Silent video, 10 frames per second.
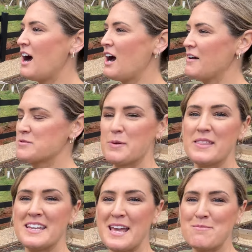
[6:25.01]
I'll have to put
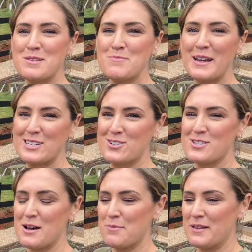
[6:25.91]
the names and
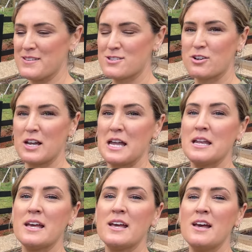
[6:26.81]
pictures up on the screen.